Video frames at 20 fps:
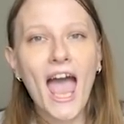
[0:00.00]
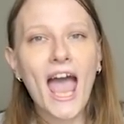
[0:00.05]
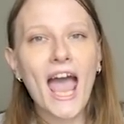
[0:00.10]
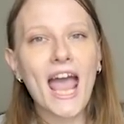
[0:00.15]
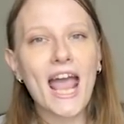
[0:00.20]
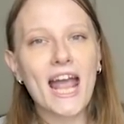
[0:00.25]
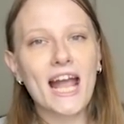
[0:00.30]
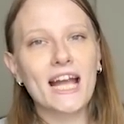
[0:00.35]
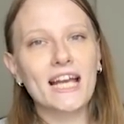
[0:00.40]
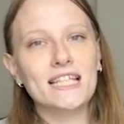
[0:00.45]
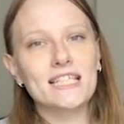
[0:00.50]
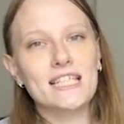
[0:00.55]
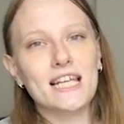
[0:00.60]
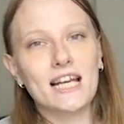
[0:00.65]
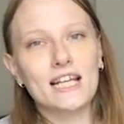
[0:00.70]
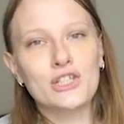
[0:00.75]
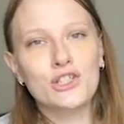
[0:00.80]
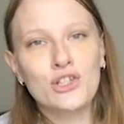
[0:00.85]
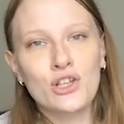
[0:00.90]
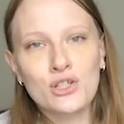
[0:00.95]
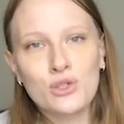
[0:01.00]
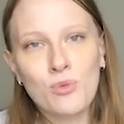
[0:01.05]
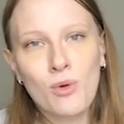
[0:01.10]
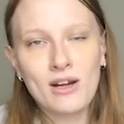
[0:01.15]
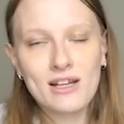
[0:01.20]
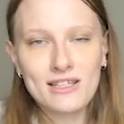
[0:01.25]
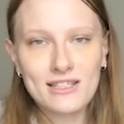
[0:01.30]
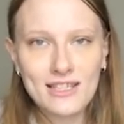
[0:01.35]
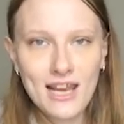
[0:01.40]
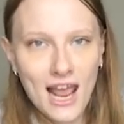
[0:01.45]
And I just
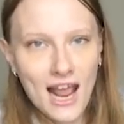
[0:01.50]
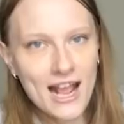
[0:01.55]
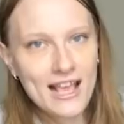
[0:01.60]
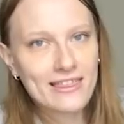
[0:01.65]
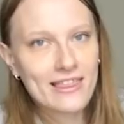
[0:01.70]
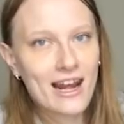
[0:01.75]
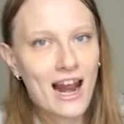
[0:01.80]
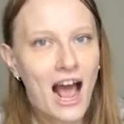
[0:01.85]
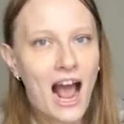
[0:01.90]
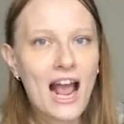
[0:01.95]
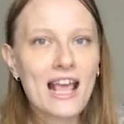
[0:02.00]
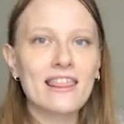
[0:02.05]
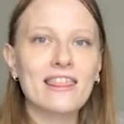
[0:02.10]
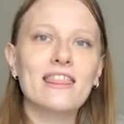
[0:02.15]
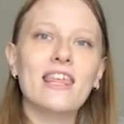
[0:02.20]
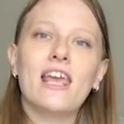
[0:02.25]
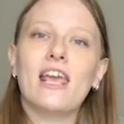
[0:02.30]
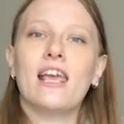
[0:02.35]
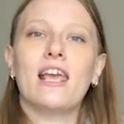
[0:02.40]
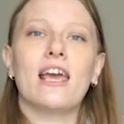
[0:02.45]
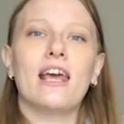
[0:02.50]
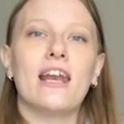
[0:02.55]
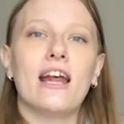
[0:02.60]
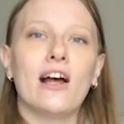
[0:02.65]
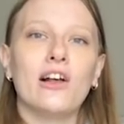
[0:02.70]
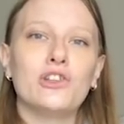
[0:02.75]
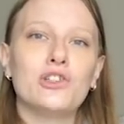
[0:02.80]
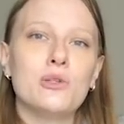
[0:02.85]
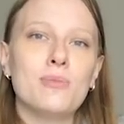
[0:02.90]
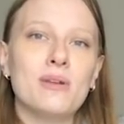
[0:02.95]
want to say that I think an
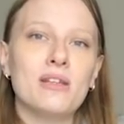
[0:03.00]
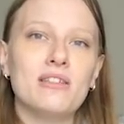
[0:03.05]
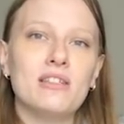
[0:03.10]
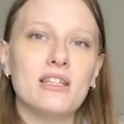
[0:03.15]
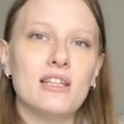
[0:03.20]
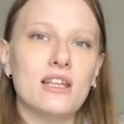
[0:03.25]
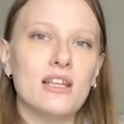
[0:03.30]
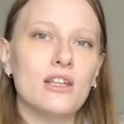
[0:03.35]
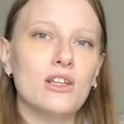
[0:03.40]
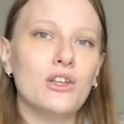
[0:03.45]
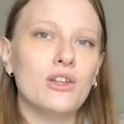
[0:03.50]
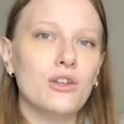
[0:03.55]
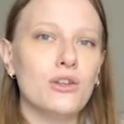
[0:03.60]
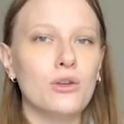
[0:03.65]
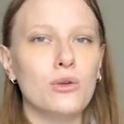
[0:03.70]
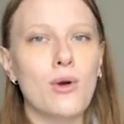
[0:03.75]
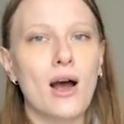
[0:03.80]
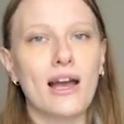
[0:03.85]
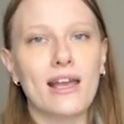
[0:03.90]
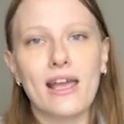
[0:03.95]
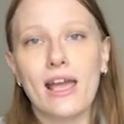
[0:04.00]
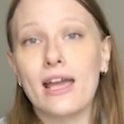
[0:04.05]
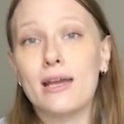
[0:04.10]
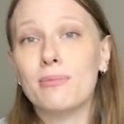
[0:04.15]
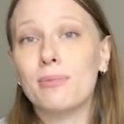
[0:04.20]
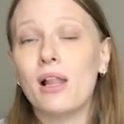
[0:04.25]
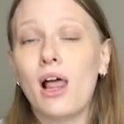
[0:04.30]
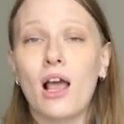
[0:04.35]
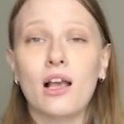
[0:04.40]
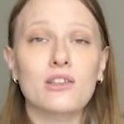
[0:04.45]

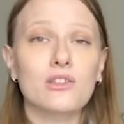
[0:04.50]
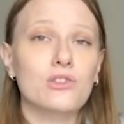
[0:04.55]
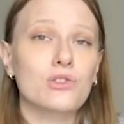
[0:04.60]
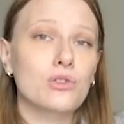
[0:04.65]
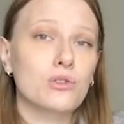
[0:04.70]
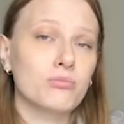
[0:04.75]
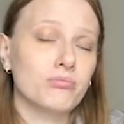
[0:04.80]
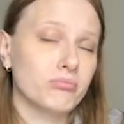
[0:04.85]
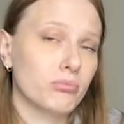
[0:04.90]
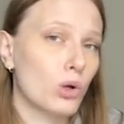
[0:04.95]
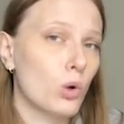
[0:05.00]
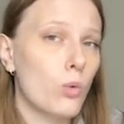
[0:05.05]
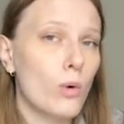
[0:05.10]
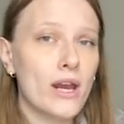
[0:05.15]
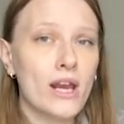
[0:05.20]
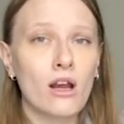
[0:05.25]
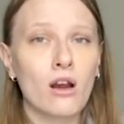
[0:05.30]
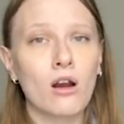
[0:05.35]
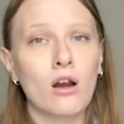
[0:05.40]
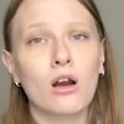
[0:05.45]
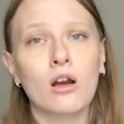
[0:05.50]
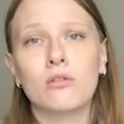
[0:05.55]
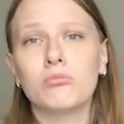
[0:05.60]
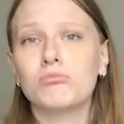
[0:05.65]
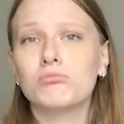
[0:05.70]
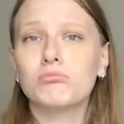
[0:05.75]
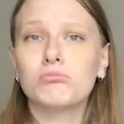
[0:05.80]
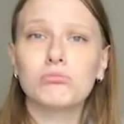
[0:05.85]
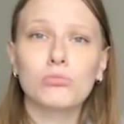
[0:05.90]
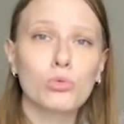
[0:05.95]
LGBTQIA+ queer
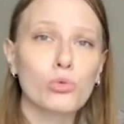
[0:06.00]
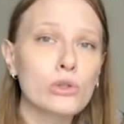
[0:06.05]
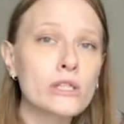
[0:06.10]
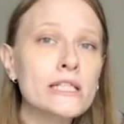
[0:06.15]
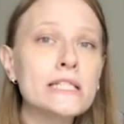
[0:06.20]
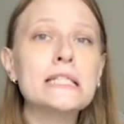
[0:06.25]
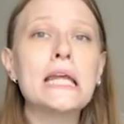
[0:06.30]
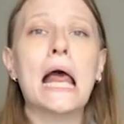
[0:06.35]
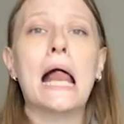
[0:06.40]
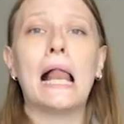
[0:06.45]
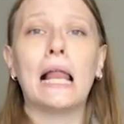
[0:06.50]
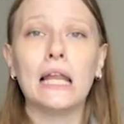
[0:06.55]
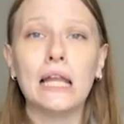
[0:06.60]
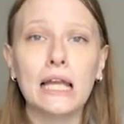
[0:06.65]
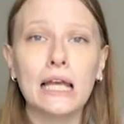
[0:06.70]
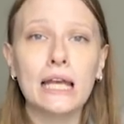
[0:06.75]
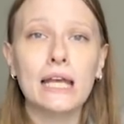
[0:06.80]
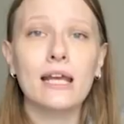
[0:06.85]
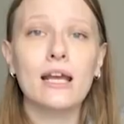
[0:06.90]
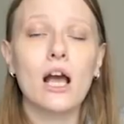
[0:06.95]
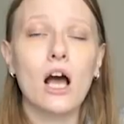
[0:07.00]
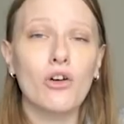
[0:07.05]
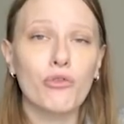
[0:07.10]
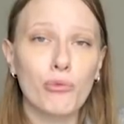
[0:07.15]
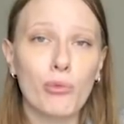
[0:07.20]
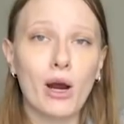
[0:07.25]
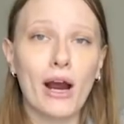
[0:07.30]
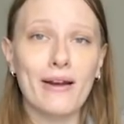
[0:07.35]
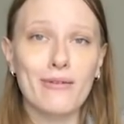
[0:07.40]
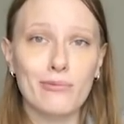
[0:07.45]
retelling of
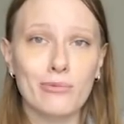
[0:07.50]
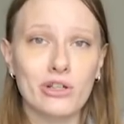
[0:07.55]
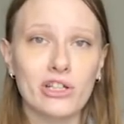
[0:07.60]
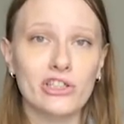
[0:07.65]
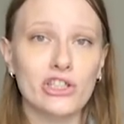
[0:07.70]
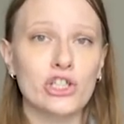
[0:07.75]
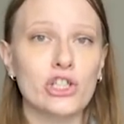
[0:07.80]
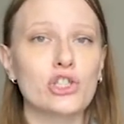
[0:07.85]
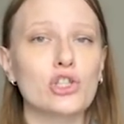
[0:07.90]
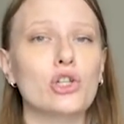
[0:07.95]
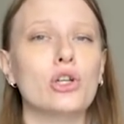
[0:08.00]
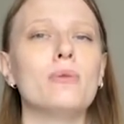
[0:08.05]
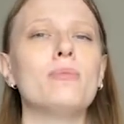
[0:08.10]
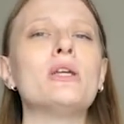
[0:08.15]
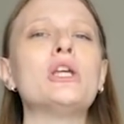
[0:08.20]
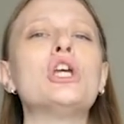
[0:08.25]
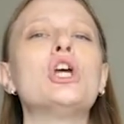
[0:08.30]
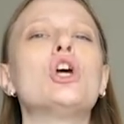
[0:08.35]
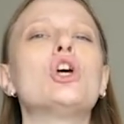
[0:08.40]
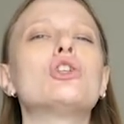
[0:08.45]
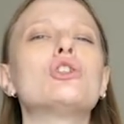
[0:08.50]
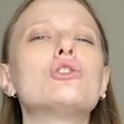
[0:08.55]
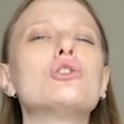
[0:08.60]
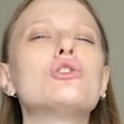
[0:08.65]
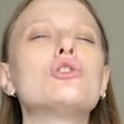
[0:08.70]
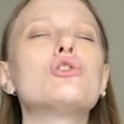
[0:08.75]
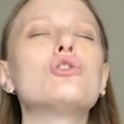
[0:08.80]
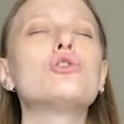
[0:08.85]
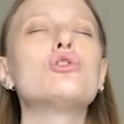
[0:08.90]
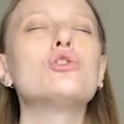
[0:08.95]
Pride and Prejudice could be
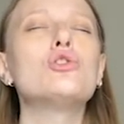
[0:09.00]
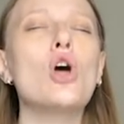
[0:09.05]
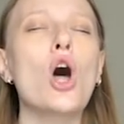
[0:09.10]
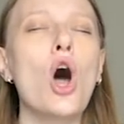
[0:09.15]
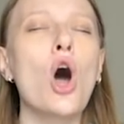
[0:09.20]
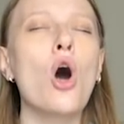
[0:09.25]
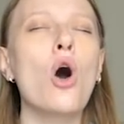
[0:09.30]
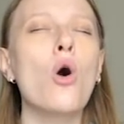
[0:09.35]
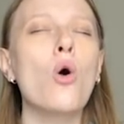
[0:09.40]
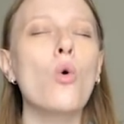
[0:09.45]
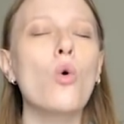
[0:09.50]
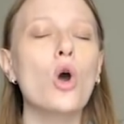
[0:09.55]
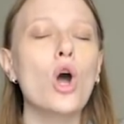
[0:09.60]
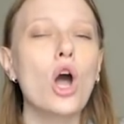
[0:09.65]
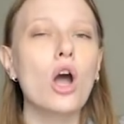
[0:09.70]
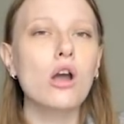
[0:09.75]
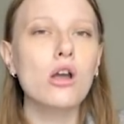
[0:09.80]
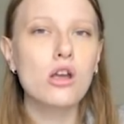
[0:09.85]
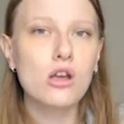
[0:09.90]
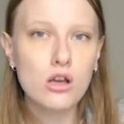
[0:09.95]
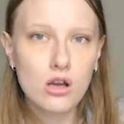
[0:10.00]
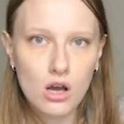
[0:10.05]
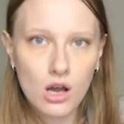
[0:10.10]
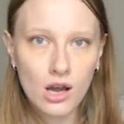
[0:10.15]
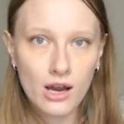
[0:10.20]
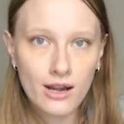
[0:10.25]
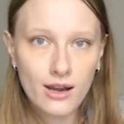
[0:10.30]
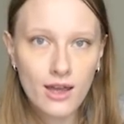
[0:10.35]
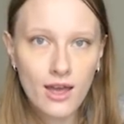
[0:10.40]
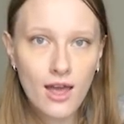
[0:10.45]
so
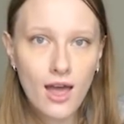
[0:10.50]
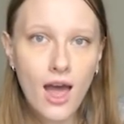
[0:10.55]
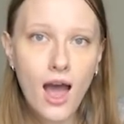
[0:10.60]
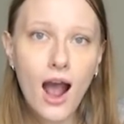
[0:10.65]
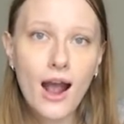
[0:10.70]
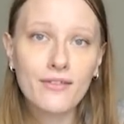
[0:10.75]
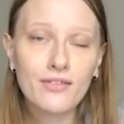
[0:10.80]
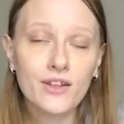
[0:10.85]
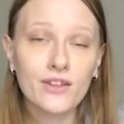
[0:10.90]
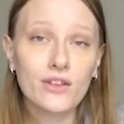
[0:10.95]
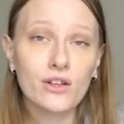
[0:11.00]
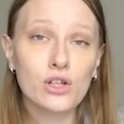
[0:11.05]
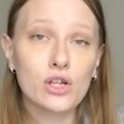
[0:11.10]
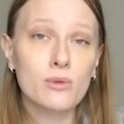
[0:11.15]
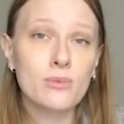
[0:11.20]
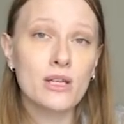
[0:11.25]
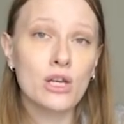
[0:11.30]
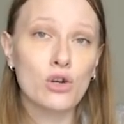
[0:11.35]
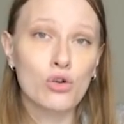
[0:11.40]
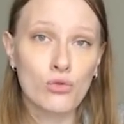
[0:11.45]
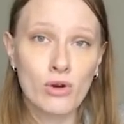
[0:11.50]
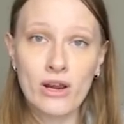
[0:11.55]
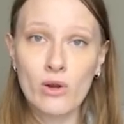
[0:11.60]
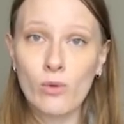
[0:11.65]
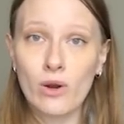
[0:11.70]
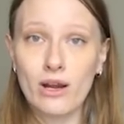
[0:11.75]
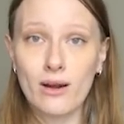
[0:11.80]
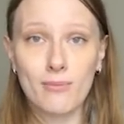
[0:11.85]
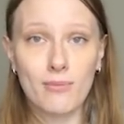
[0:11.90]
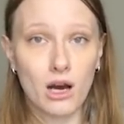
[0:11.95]
good. I think that could be a great
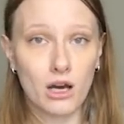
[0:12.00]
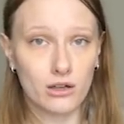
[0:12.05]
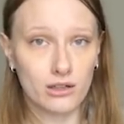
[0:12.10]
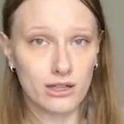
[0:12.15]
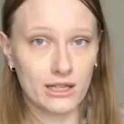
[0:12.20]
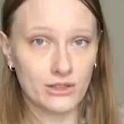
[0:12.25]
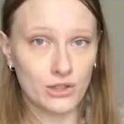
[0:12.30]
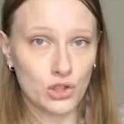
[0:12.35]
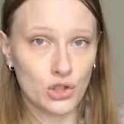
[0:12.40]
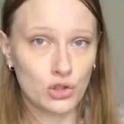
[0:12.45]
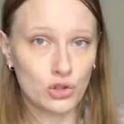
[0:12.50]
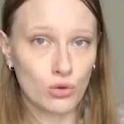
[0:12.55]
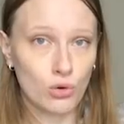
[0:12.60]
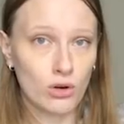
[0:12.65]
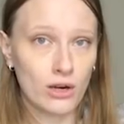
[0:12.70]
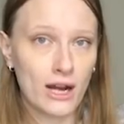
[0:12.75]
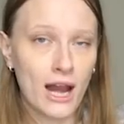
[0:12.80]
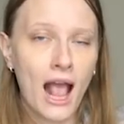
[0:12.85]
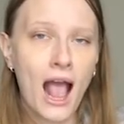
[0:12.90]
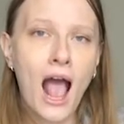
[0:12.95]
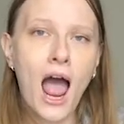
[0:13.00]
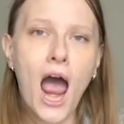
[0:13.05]
way to modernize the story.